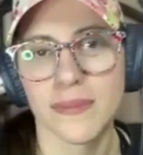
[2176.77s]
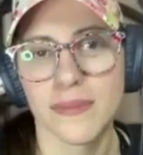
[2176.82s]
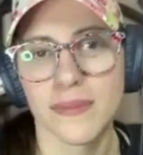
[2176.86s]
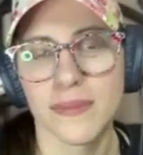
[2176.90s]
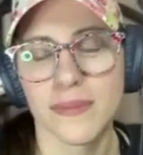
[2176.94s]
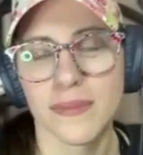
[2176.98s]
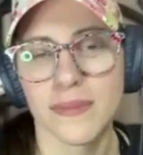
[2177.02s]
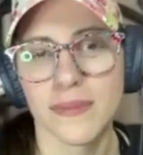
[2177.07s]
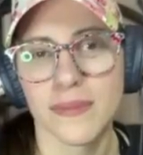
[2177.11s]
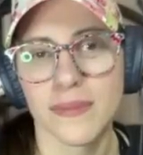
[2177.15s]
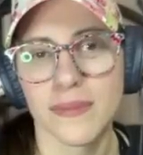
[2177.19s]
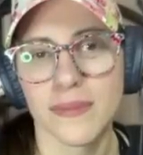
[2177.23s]

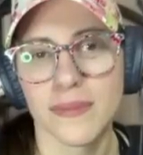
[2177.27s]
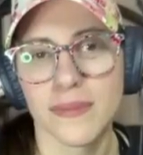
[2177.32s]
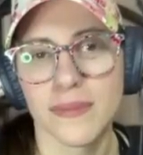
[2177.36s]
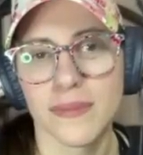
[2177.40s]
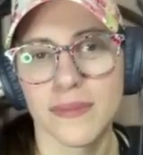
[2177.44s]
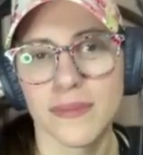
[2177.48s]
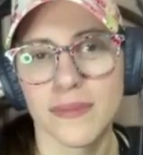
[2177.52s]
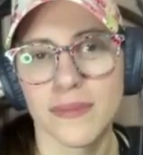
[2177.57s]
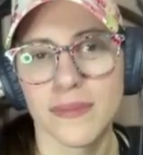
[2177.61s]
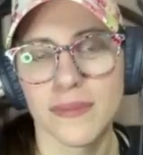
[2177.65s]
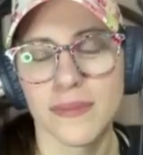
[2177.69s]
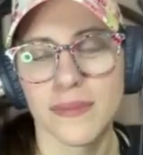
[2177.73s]

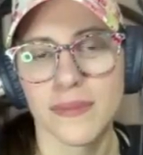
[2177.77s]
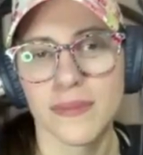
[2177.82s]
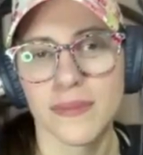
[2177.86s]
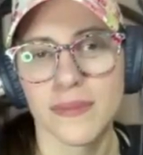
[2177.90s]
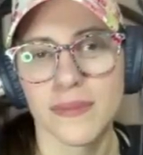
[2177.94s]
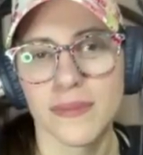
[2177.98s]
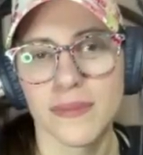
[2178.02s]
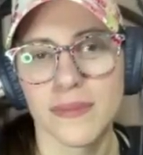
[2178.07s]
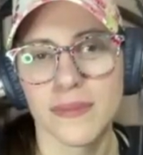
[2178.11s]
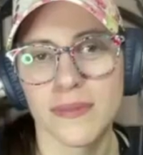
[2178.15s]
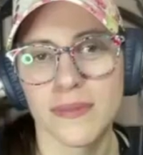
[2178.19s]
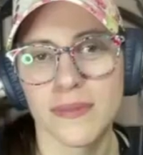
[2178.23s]

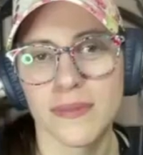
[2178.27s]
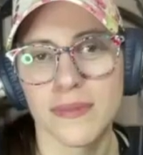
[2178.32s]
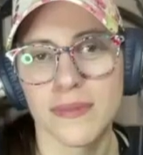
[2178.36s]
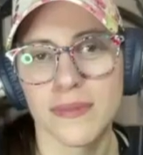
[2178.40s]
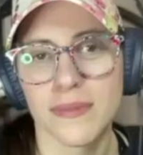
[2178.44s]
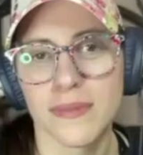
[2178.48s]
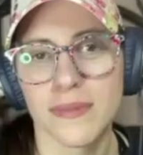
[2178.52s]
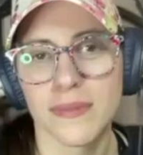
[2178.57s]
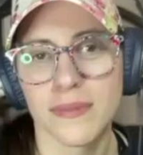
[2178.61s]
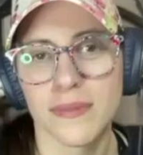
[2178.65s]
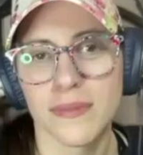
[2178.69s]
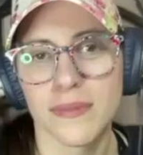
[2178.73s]

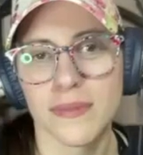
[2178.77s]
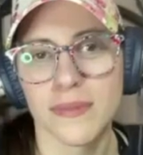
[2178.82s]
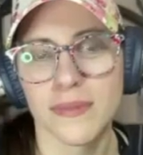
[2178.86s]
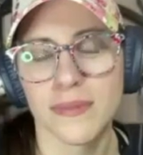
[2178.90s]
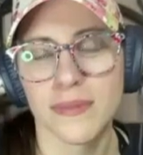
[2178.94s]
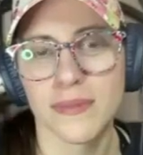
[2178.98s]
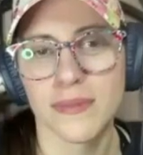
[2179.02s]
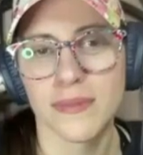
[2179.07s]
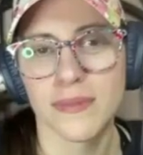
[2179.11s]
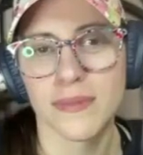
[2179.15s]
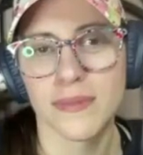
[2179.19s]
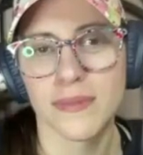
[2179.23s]

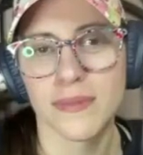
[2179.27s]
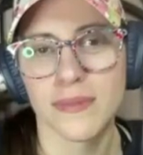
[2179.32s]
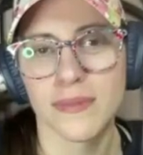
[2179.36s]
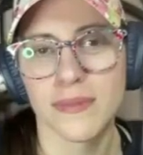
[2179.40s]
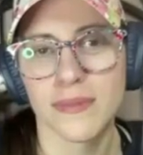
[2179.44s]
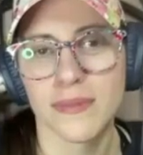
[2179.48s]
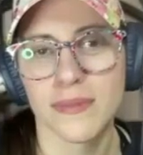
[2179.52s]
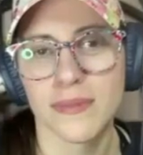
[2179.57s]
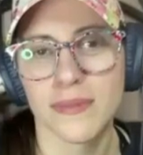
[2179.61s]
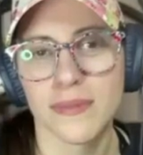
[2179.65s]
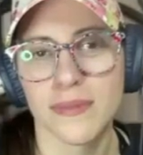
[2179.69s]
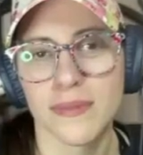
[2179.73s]

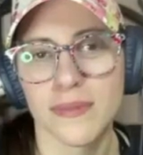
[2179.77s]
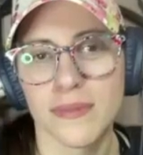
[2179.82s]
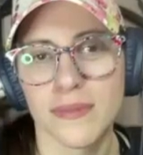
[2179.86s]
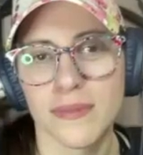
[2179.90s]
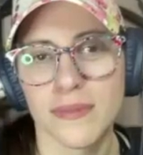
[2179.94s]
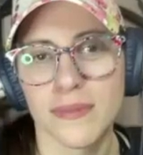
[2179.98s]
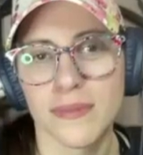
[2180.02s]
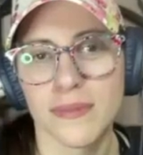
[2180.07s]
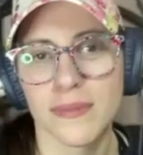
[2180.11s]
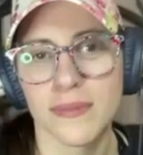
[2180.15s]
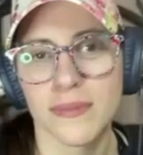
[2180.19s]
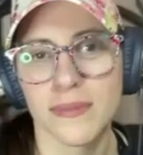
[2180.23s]

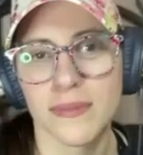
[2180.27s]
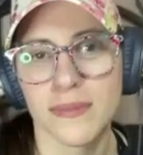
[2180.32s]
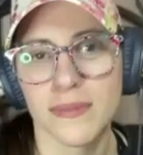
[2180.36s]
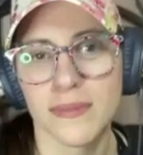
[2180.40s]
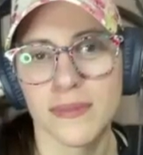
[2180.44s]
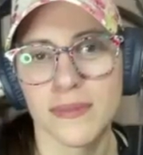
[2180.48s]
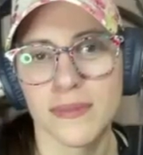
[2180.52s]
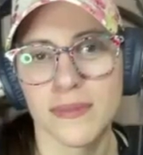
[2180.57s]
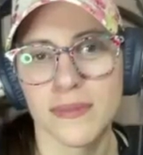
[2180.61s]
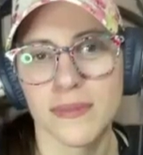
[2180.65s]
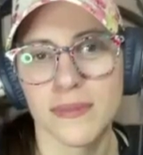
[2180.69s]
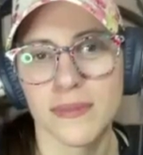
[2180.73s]

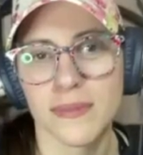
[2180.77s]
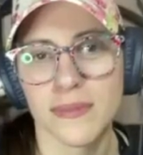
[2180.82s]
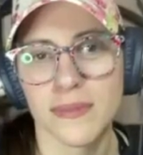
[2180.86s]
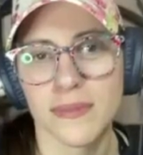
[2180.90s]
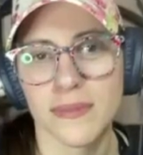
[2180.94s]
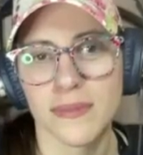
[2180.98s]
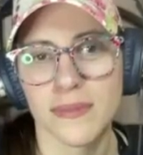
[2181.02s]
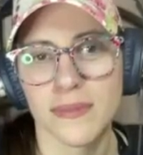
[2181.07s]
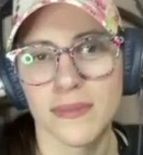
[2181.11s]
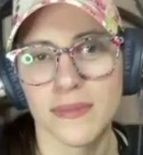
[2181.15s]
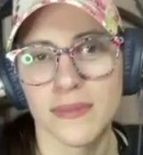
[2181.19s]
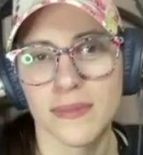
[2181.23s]

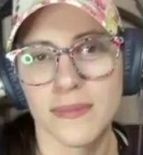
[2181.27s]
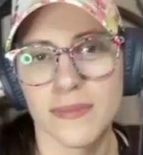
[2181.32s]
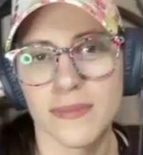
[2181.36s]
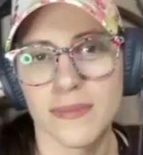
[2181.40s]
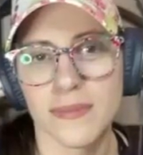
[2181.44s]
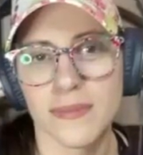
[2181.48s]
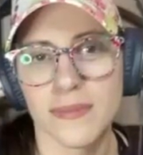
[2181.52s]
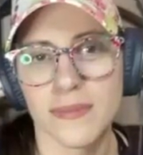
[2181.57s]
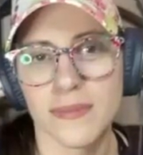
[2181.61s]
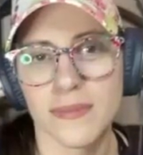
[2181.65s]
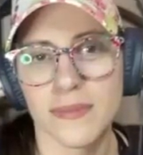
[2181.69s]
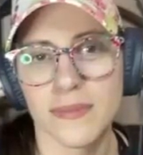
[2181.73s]

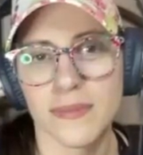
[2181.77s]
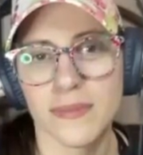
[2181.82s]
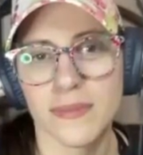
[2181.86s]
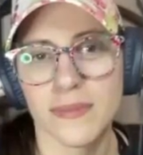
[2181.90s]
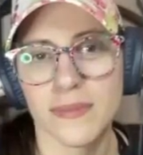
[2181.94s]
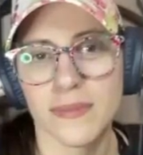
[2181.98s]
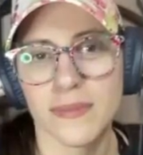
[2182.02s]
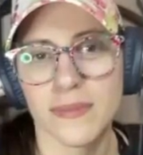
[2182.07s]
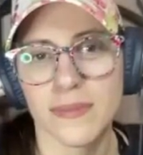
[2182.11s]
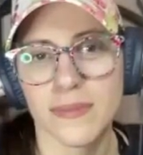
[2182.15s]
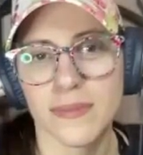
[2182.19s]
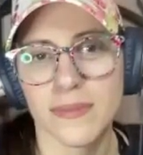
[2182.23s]

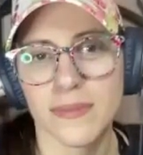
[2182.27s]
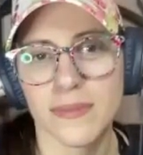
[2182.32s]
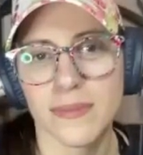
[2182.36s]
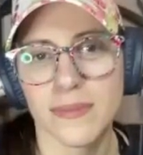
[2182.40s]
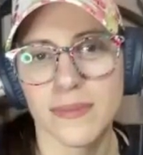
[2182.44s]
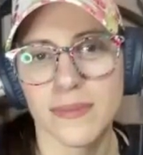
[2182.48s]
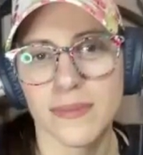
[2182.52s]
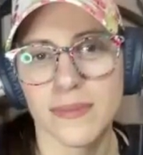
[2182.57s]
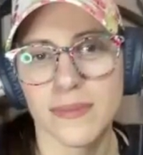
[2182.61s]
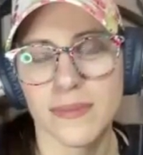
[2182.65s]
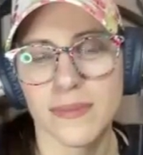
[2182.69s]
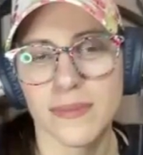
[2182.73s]

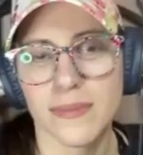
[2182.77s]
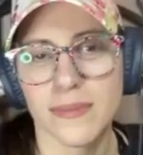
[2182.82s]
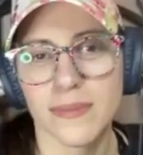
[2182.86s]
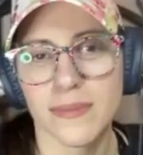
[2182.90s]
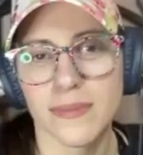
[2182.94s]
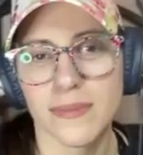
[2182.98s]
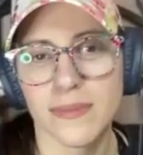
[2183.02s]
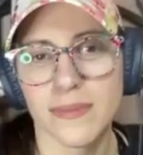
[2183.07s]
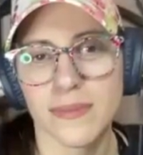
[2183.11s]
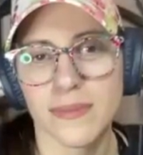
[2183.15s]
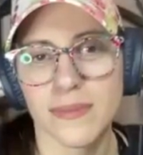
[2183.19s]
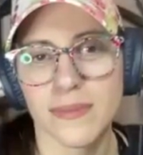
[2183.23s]

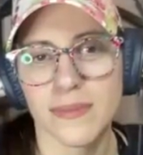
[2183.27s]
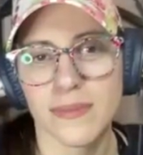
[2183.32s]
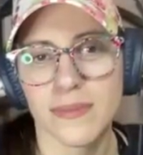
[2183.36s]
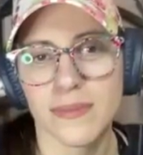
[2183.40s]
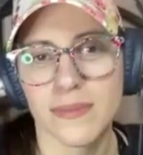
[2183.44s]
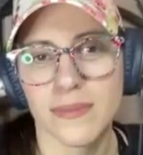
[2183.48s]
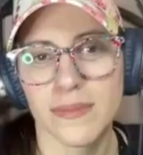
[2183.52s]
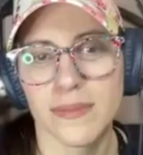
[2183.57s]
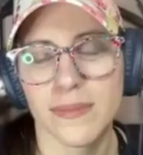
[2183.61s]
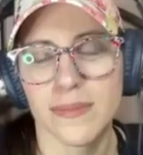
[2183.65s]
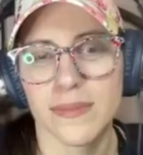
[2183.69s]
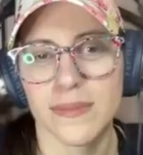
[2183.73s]

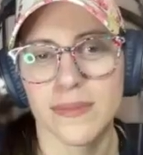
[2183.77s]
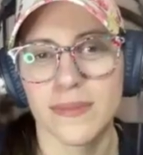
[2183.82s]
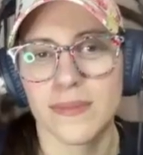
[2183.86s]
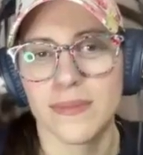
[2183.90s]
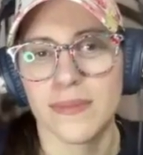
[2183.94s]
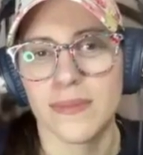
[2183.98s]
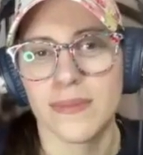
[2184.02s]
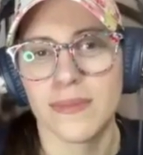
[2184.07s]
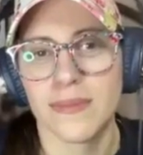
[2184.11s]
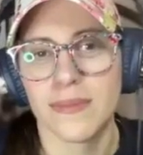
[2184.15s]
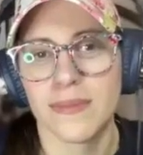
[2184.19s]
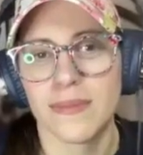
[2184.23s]

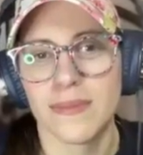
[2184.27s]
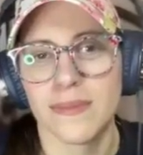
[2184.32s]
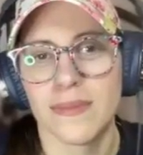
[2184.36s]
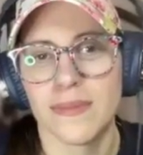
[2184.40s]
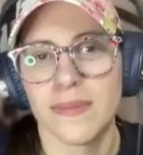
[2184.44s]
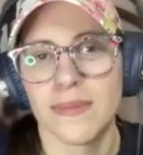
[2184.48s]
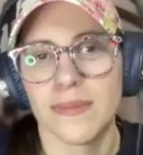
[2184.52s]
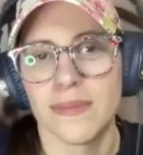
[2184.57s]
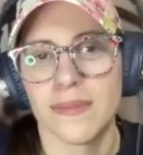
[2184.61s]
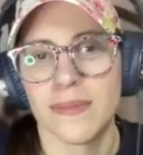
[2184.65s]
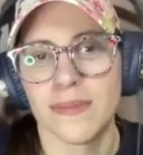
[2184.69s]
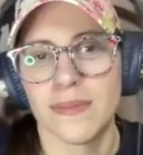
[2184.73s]
The person shown says nothing.